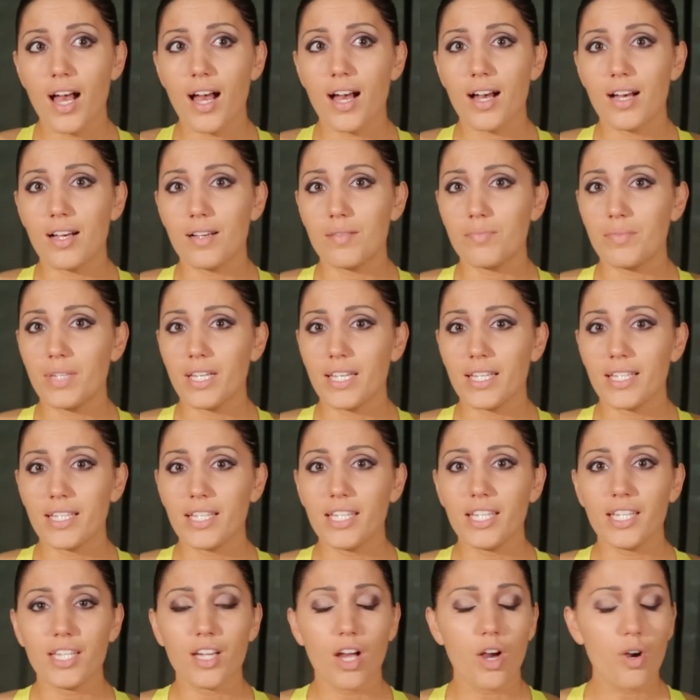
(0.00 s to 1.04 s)
Um,
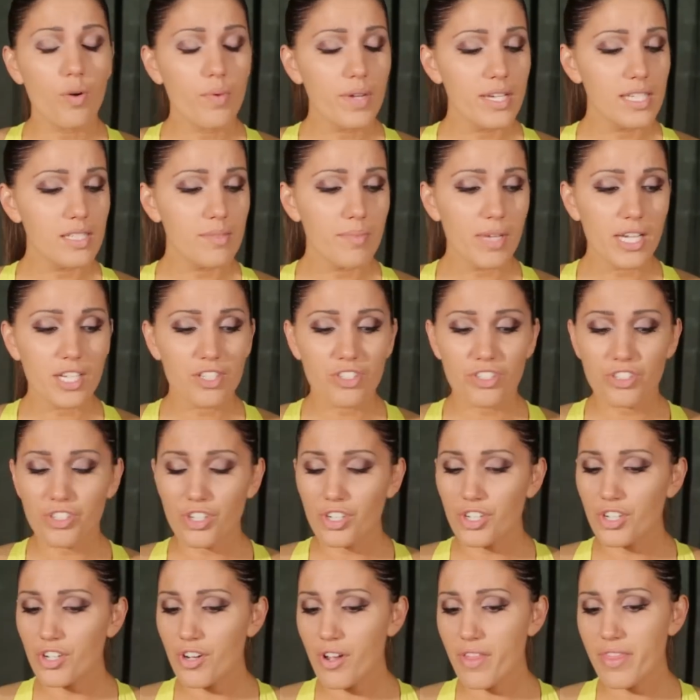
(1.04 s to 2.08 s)
he always makes
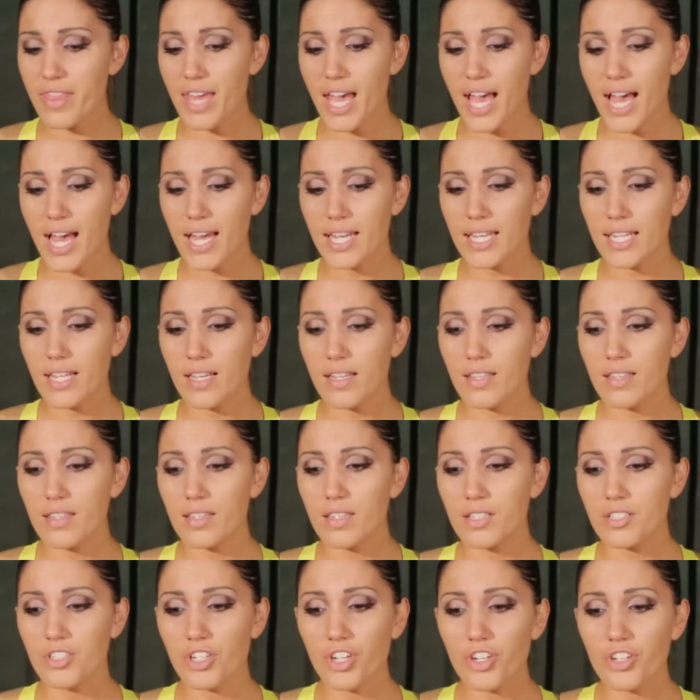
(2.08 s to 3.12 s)
sure
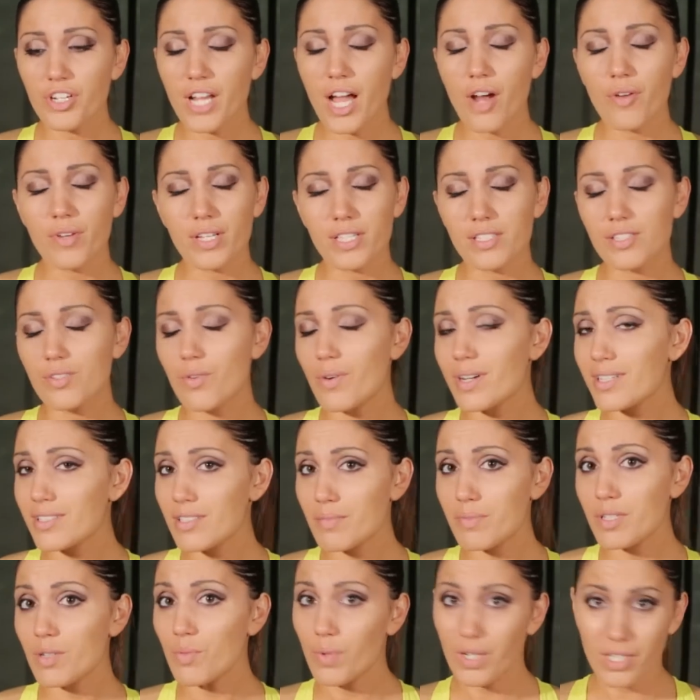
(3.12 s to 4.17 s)
that the turnout is going
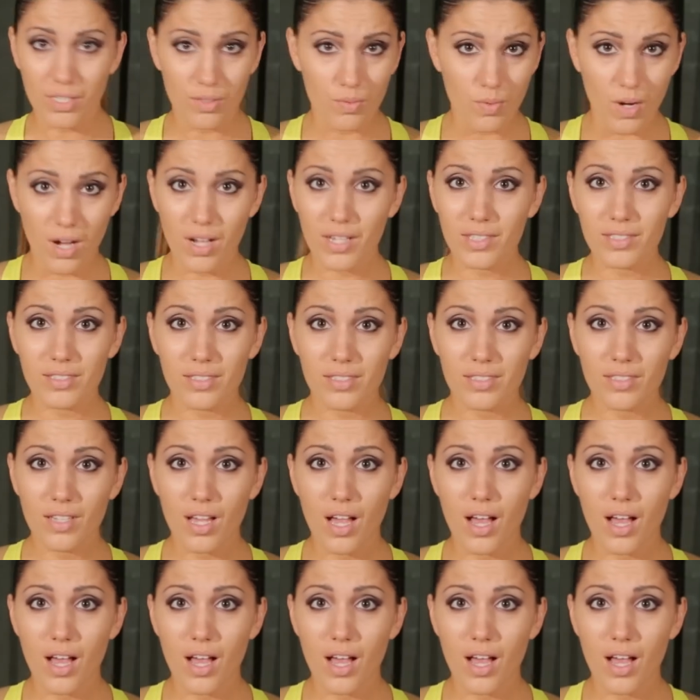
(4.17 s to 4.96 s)
to be what you want.